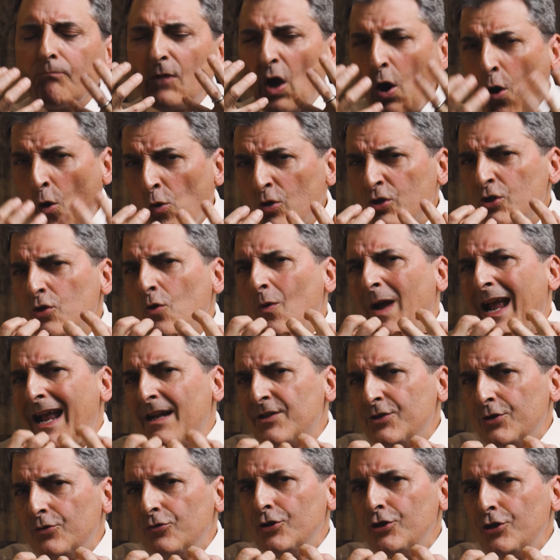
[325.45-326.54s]
Also, as
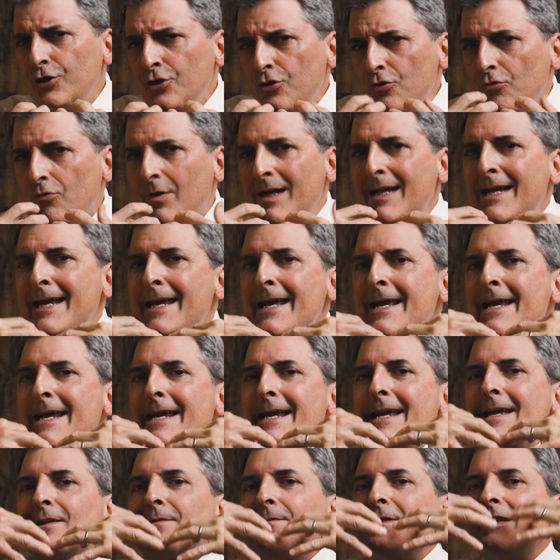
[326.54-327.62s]
you chew,
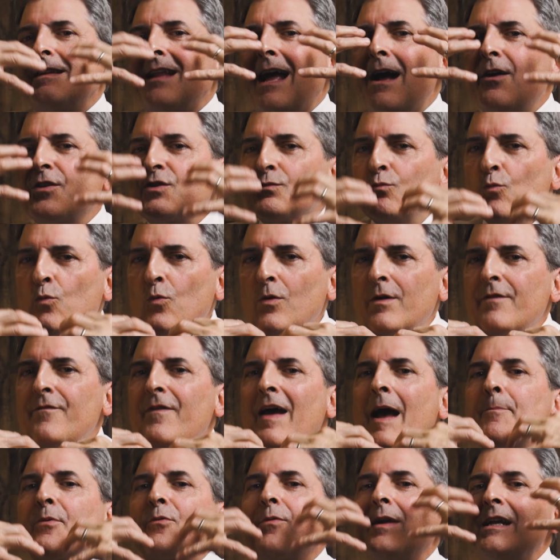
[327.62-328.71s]
it allows more
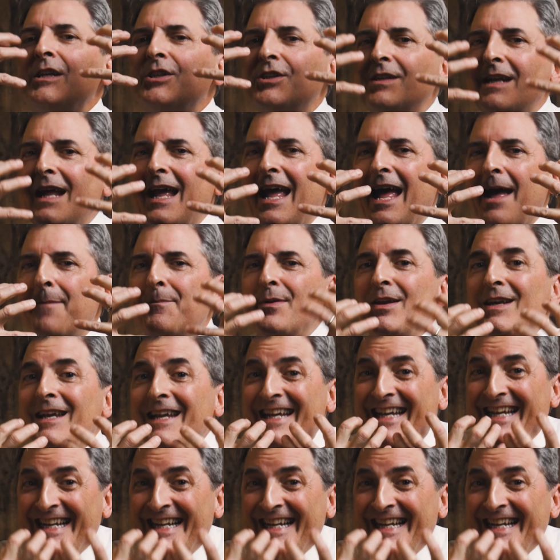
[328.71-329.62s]
evaporation to happen